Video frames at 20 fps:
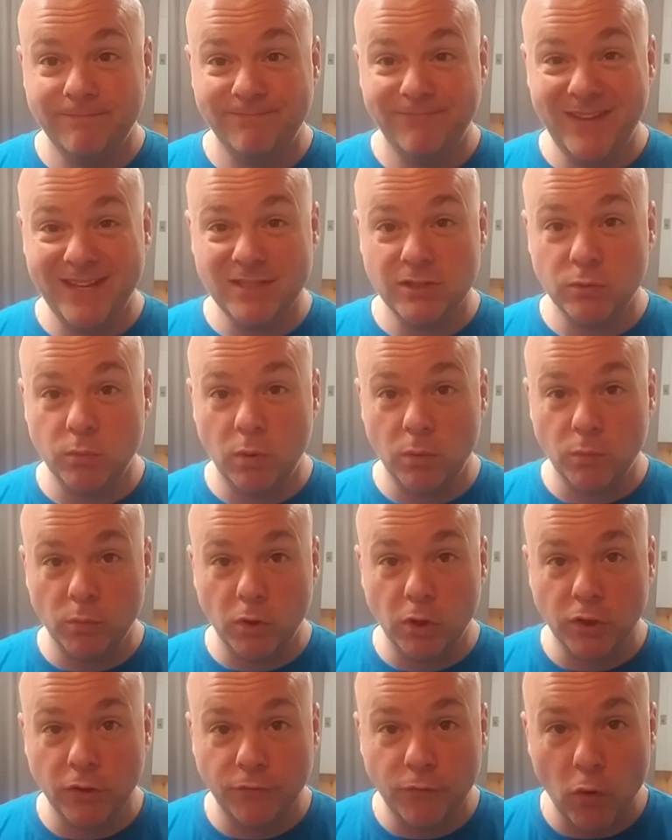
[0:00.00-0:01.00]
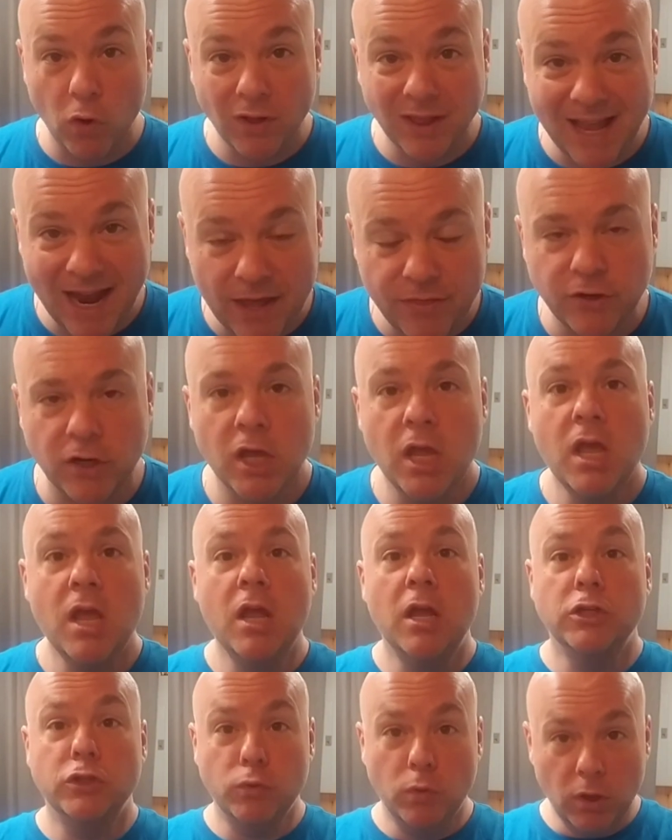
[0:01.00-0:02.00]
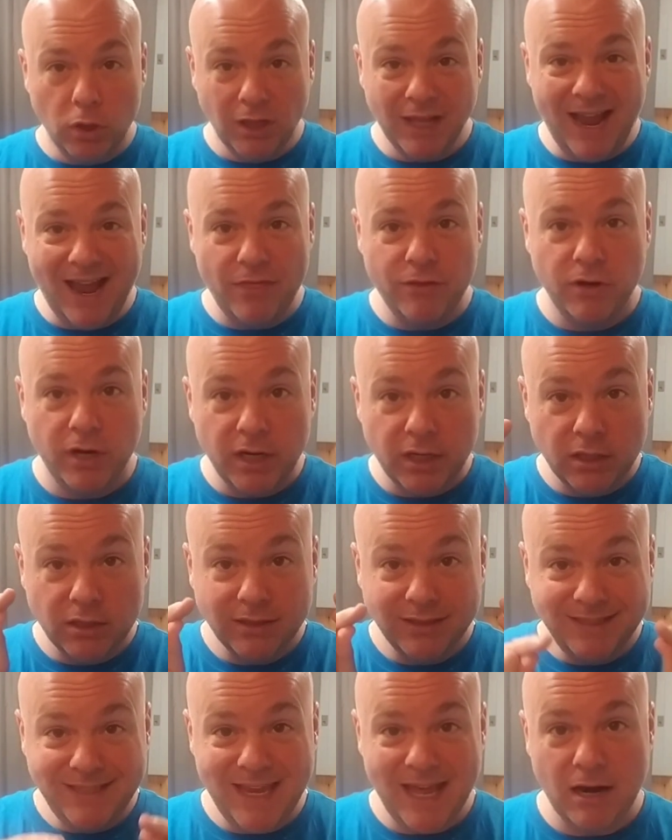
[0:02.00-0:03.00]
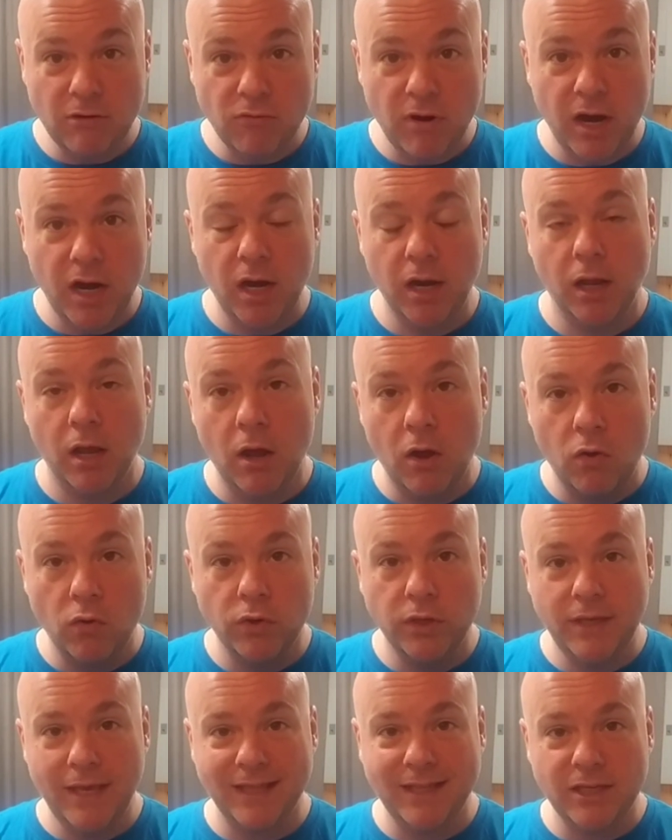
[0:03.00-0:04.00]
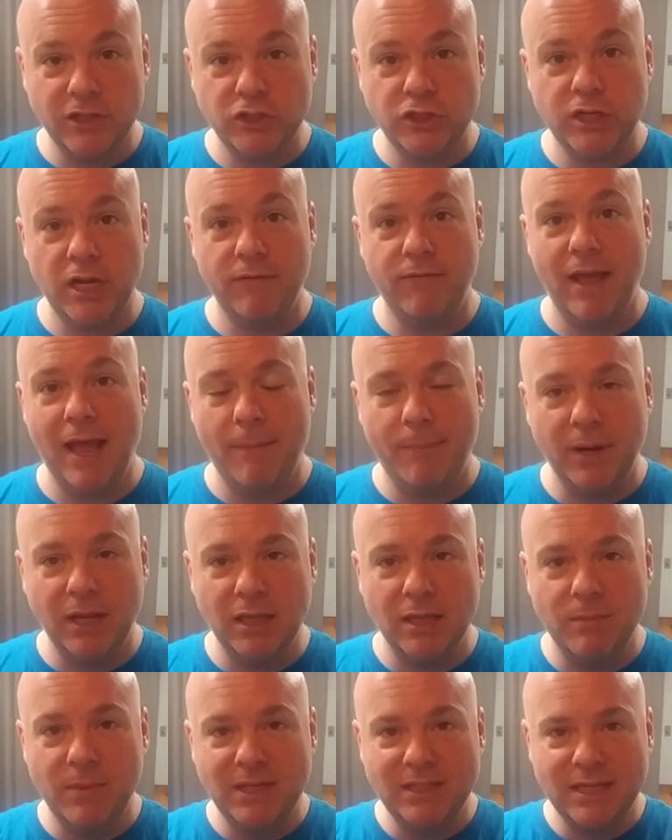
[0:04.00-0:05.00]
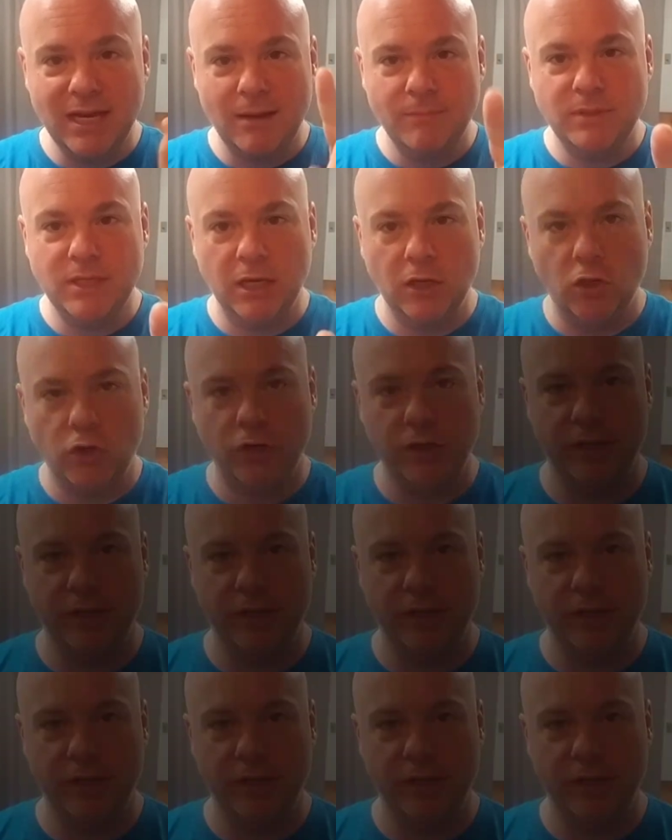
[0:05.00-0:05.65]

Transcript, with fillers: That's the word we're looking for, lathered. So we're gonna lather it, get it ready to go, get this shave happening. In the meantime, take a look